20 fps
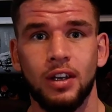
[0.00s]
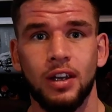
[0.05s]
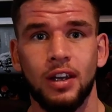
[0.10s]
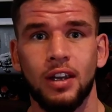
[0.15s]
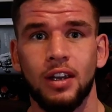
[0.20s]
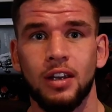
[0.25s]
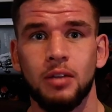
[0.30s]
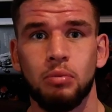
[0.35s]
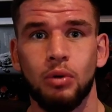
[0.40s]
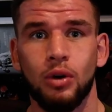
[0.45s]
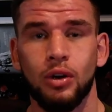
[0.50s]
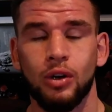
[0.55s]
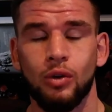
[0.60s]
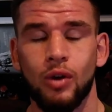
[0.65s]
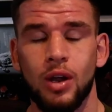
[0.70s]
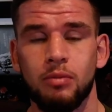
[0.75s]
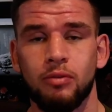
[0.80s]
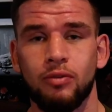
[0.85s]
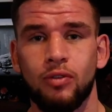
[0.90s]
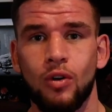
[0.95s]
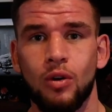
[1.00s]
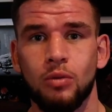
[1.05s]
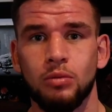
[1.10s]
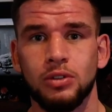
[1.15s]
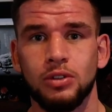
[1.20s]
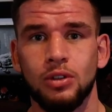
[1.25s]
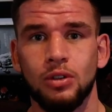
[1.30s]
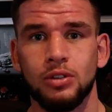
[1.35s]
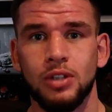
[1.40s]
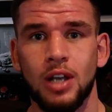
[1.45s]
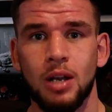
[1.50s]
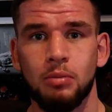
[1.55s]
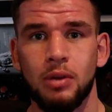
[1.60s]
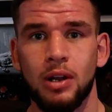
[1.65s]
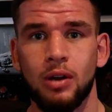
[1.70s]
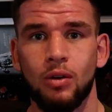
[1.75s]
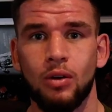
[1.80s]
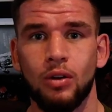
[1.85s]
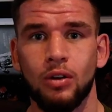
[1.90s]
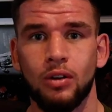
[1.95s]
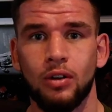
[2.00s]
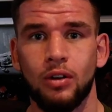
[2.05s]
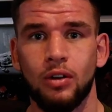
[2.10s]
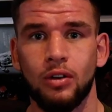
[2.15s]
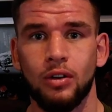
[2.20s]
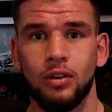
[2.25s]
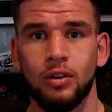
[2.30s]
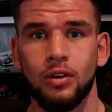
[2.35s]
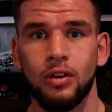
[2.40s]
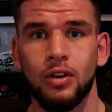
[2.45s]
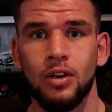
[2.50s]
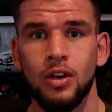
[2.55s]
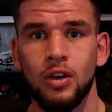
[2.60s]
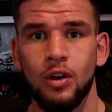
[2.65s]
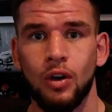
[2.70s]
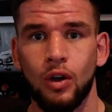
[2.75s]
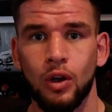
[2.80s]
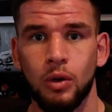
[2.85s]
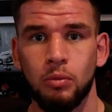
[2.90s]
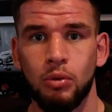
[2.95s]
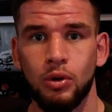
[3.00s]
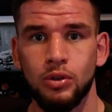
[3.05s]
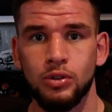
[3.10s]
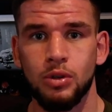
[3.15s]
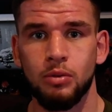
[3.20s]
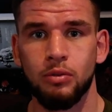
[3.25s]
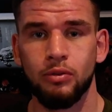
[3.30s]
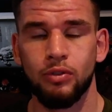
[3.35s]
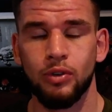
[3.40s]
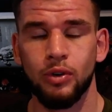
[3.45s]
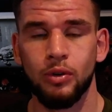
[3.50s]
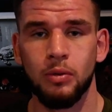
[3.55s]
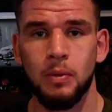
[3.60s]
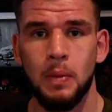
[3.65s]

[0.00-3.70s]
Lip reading: He put on a great performance, so it's helping out all the boys coming through.